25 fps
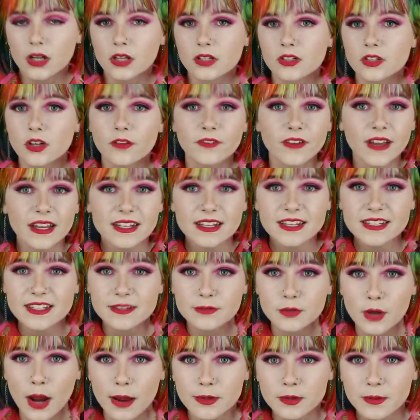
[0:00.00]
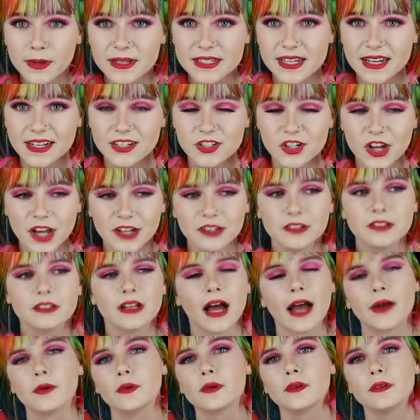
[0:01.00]
Don't forget to subscribe to my second channel.
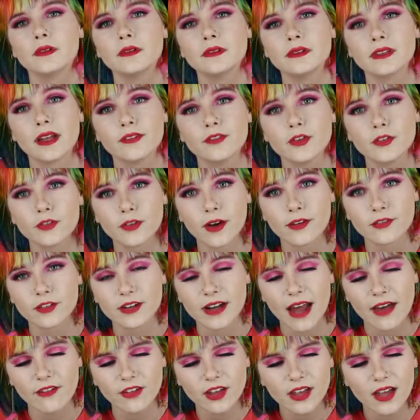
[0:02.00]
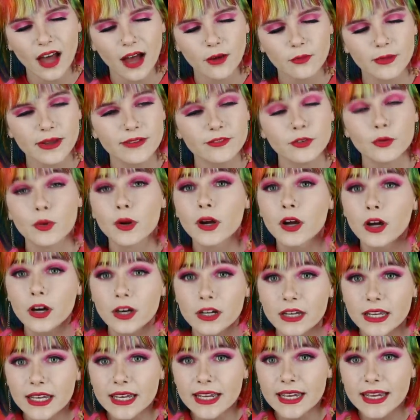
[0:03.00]
I will love you forever and ever. I will give you a
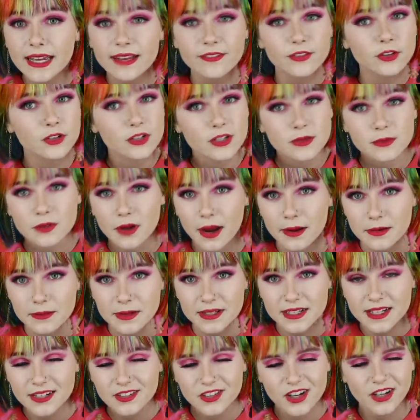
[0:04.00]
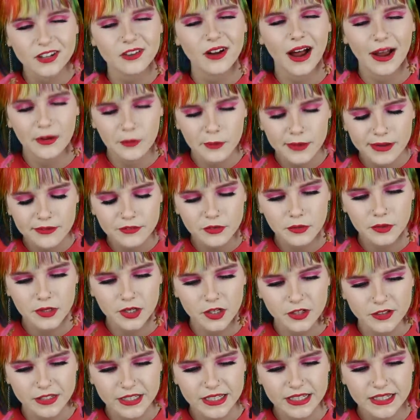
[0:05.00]
cookie. If you subscribe to my second channel, I will give you a
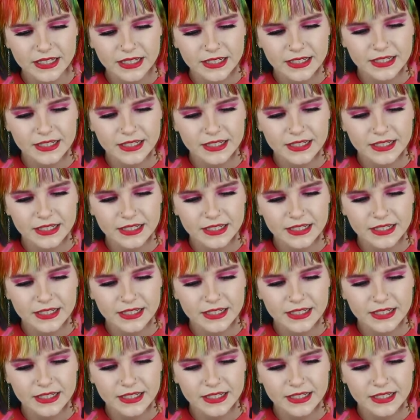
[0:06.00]
cookie.